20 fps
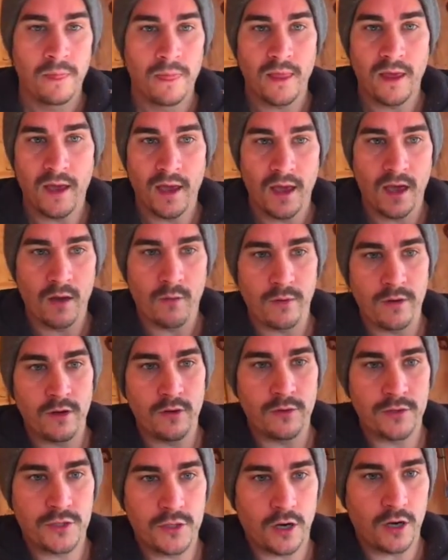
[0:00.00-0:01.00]
And we know the
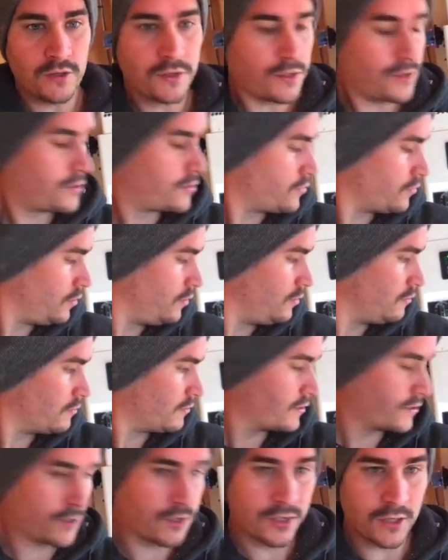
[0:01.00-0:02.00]
charge controller
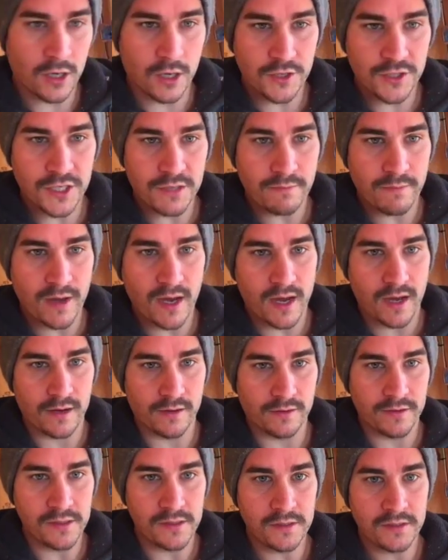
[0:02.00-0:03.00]
is charging
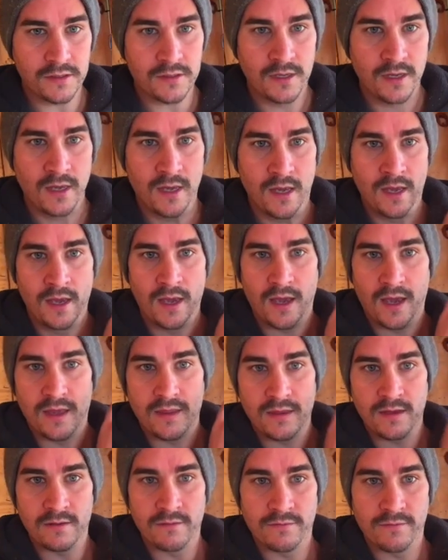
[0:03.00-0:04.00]
batteries. And the
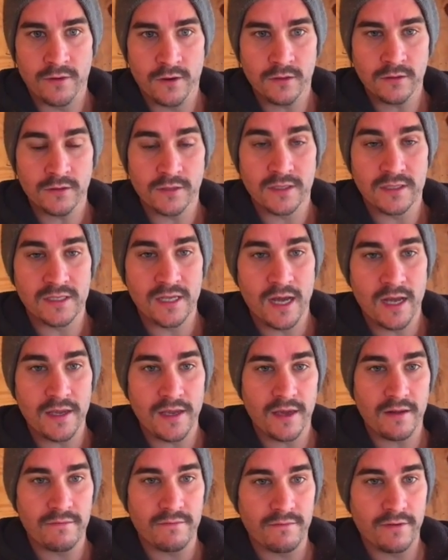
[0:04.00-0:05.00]
inverter is not
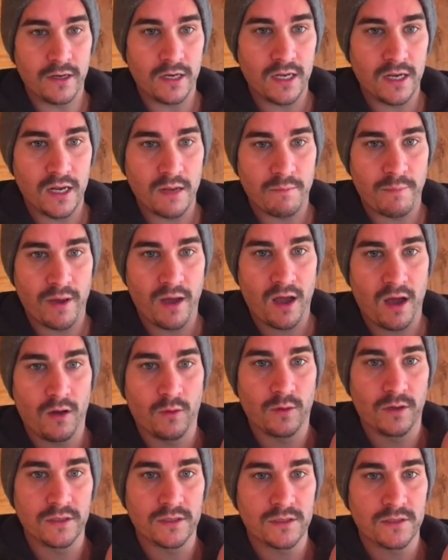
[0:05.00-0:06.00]
yet inverting any power.
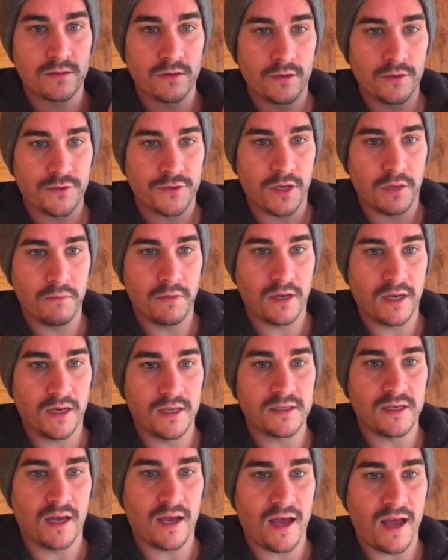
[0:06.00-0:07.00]
It's searching because
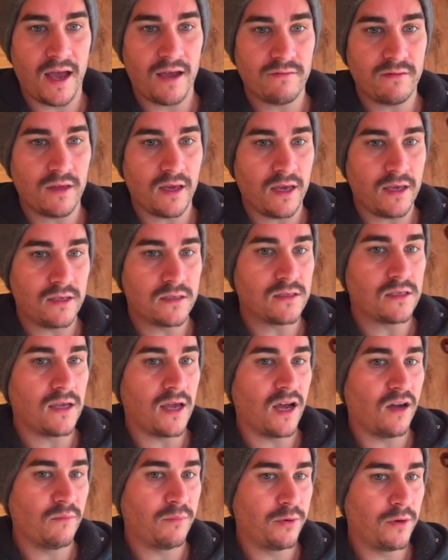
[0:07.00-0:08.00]
I have the AC
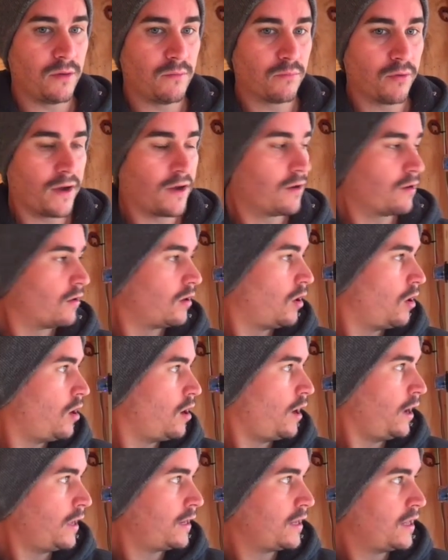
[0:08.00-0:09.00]
output breaker
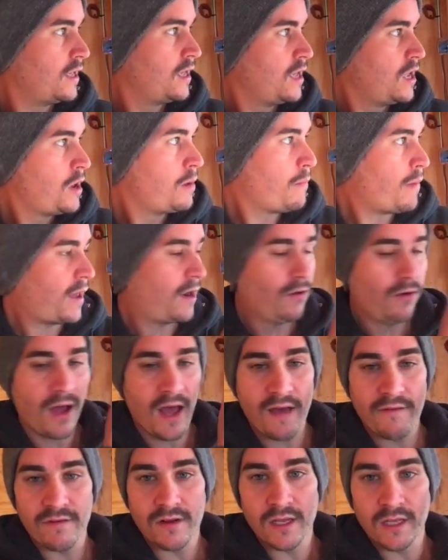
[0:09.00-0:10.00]
on, but I don't
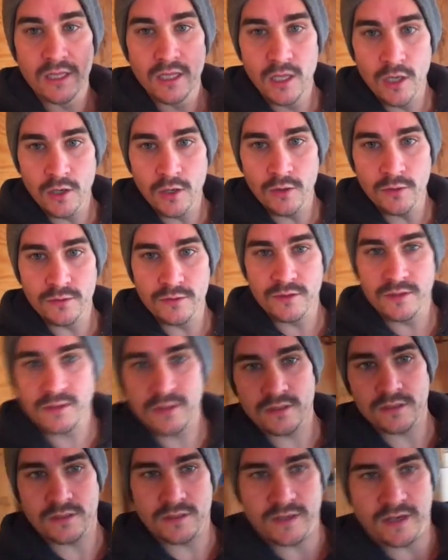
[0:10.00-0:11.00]
have any
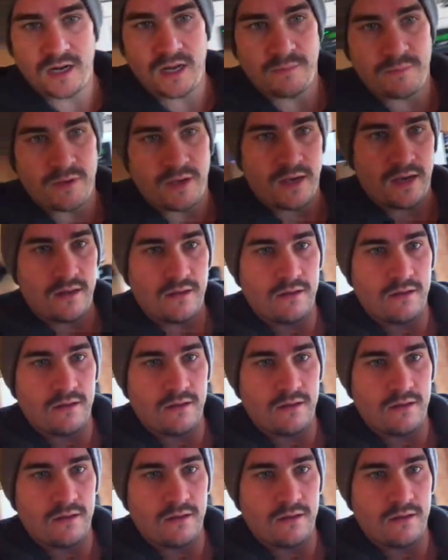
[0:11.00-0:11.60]
loads set up yet.